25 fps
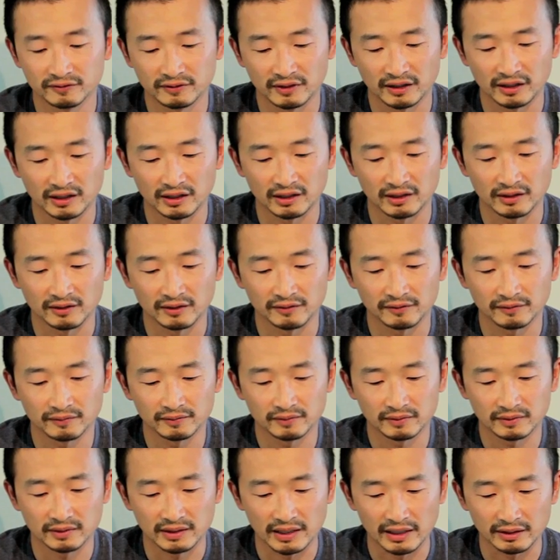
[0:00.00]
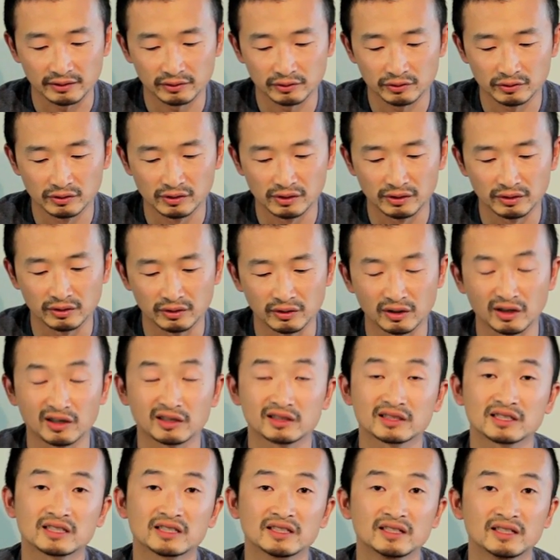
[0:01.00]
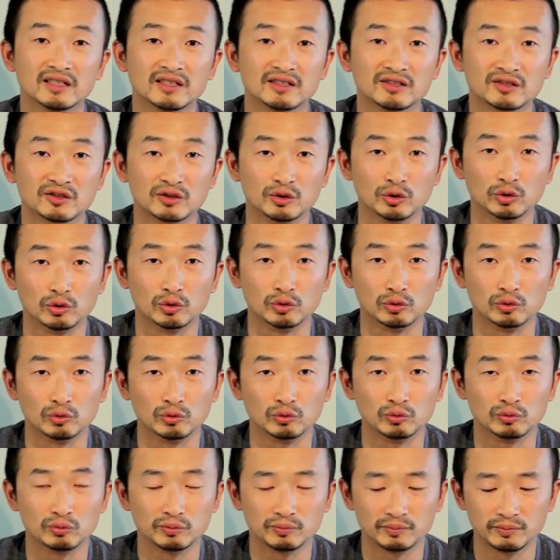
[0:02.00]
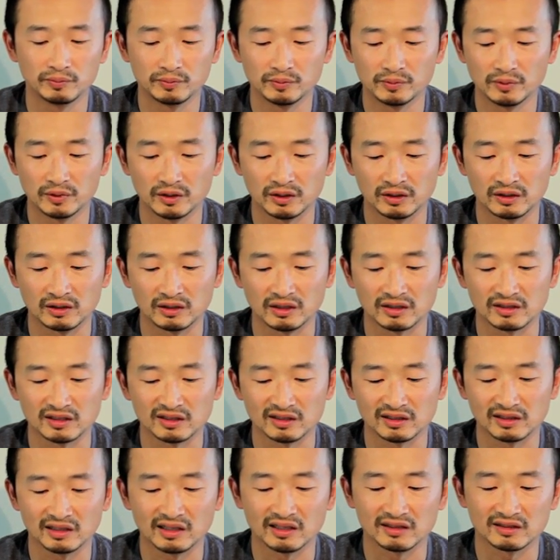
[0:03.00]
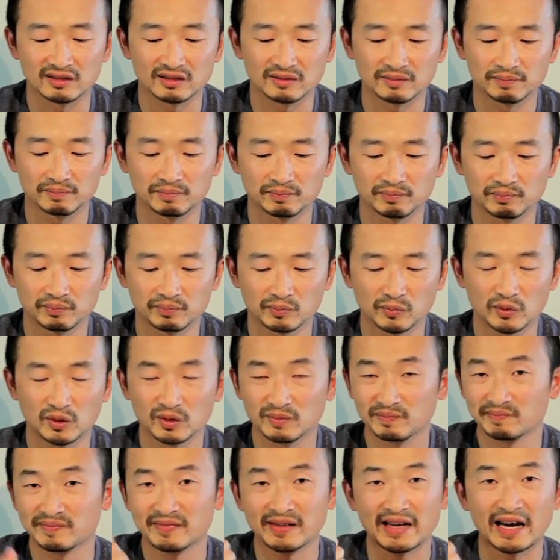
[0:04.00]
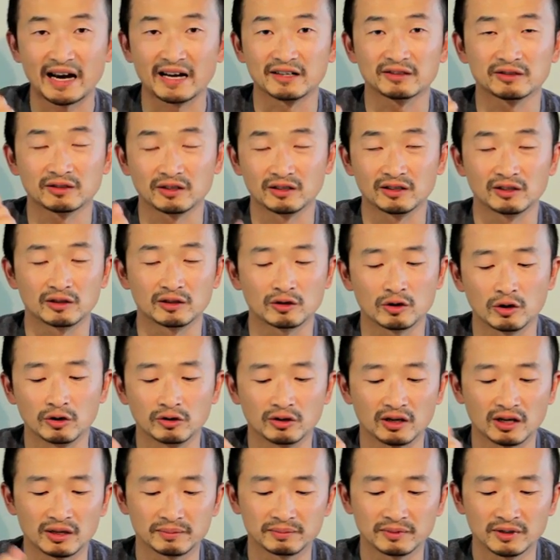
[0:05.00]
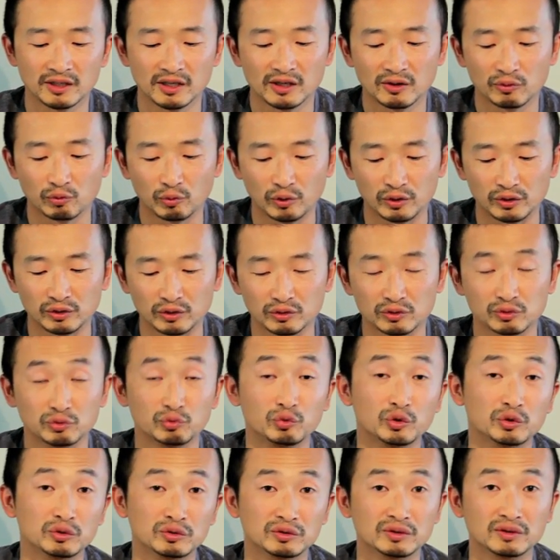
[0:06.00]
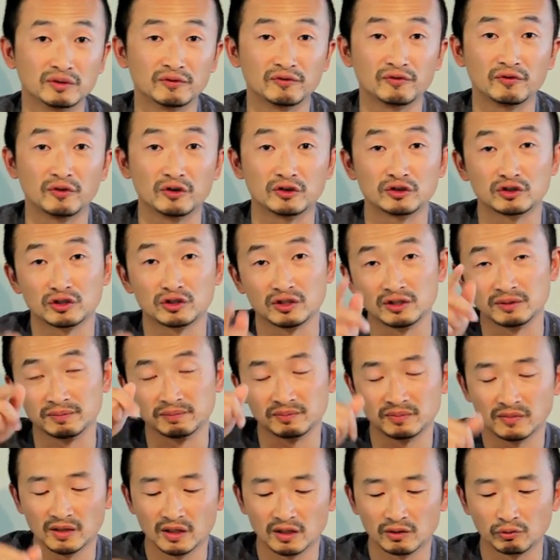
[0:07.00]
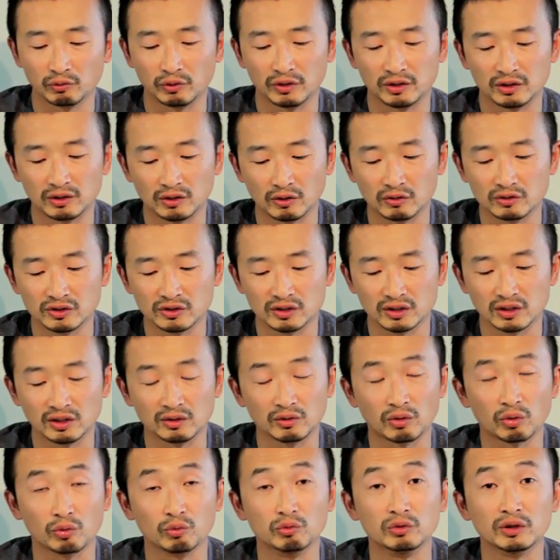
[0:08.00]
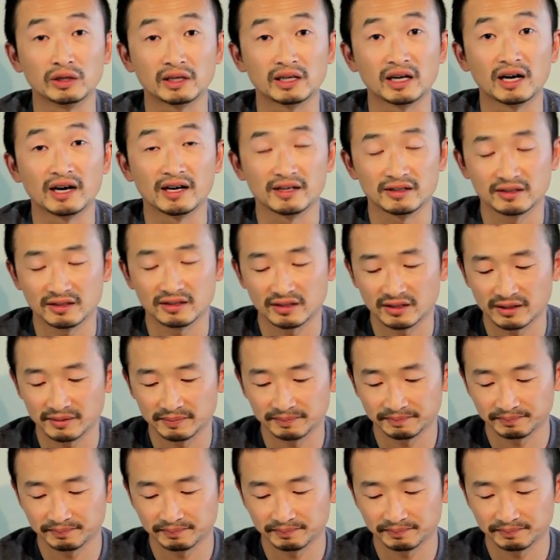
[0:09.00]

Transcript: uh, down to the knot so it doesn't get cat, uh, caught up when you're reeling the fish in when it goes in through the guides.